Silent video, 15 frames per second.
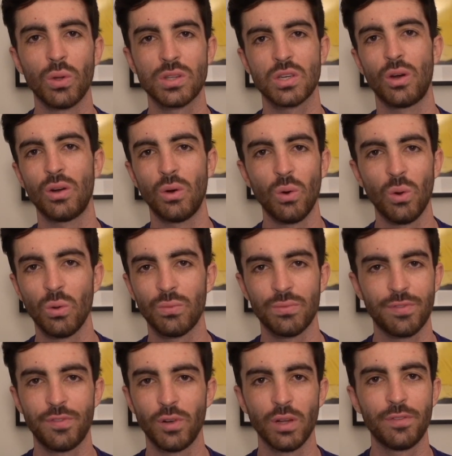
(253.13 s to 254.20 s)
It's got all
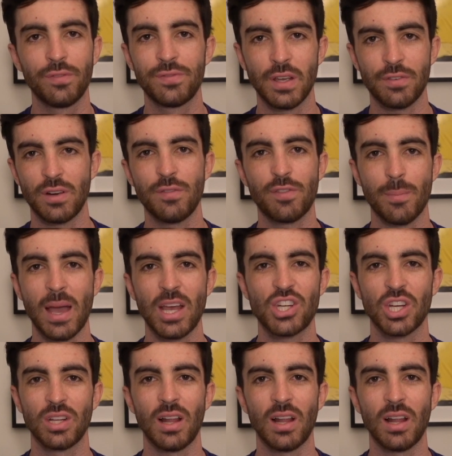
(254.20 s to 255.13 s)
full of different information.